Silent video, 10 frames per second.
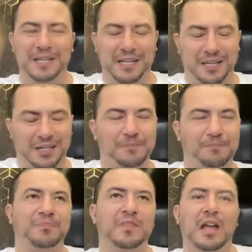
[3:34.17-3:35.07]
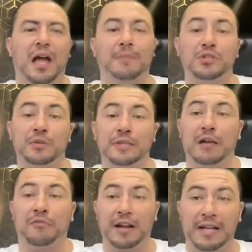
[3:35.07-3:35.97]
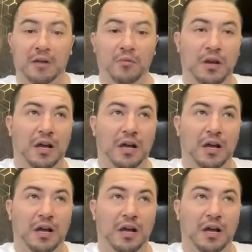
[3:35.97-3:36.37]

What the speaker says: being, I'm doing that right now.